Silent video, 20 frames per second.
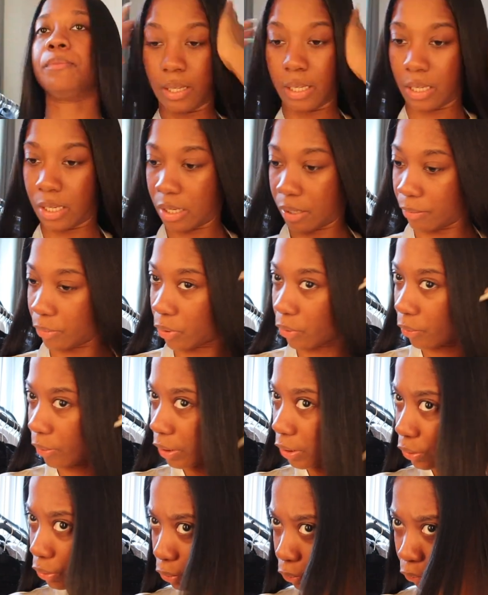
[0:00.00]
Then I'm
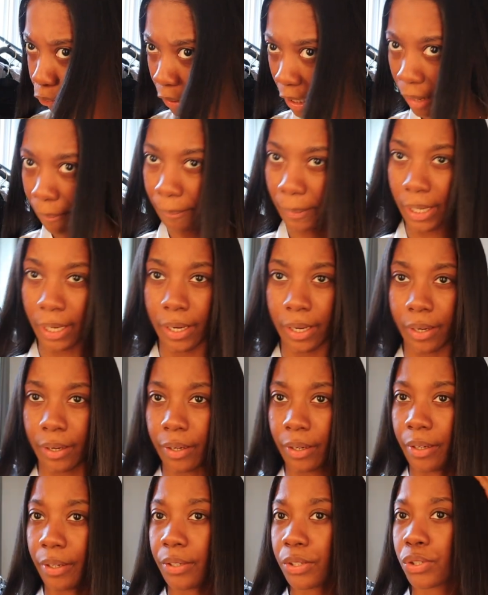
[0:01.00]
going to wrap my
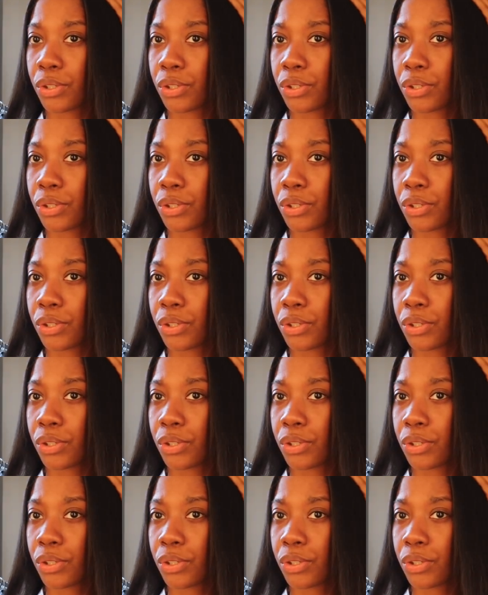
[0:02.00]
hair.